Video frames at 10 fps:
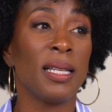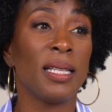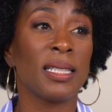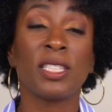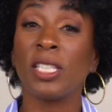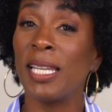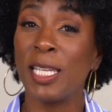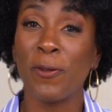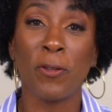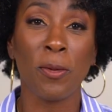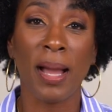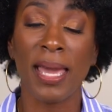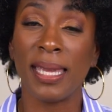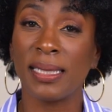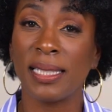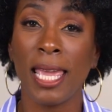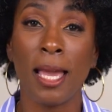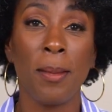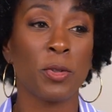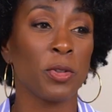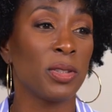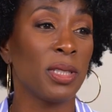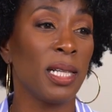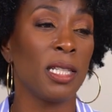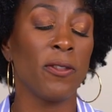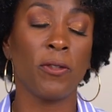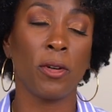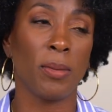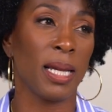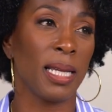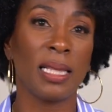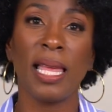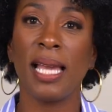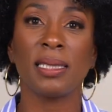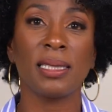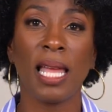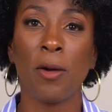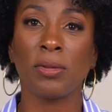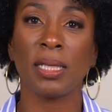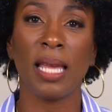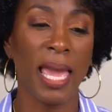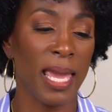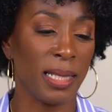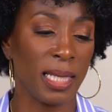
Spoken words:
studying for my exams or studying for my classes that I was at. I had